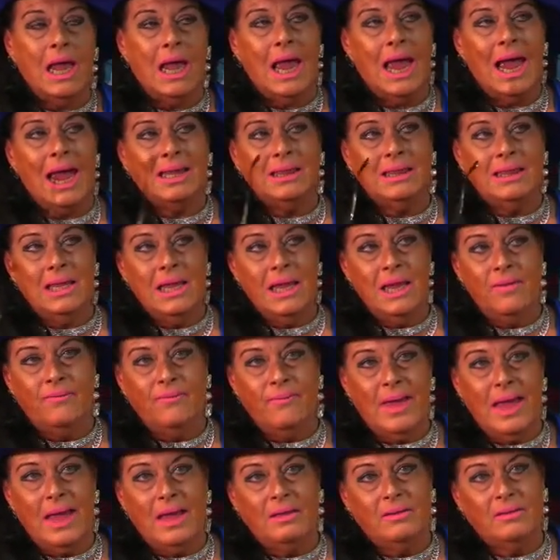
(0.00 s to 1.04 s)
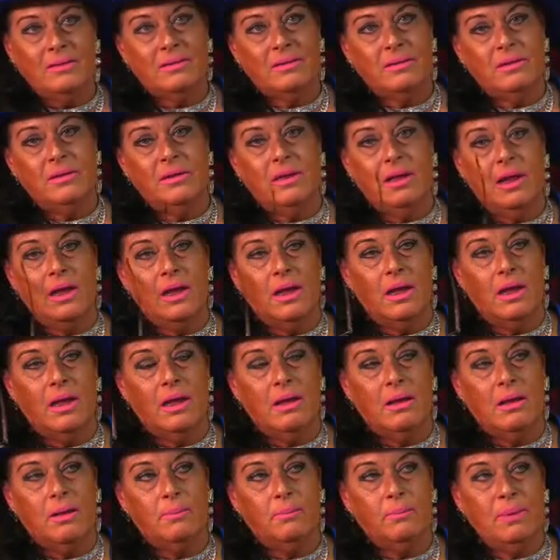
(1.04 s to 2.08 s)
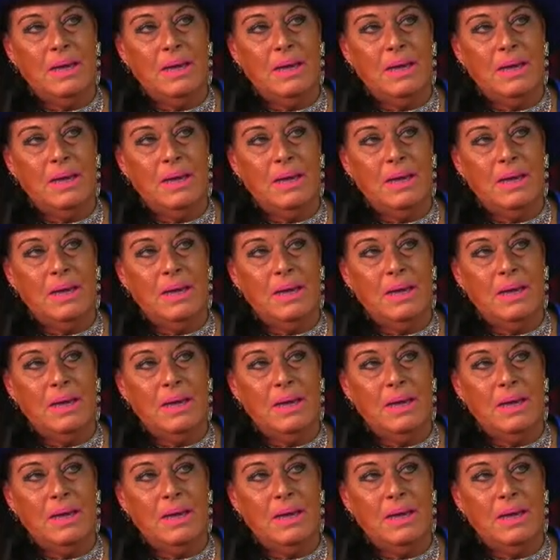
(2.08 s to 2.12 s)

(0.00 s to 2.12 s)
at the event, the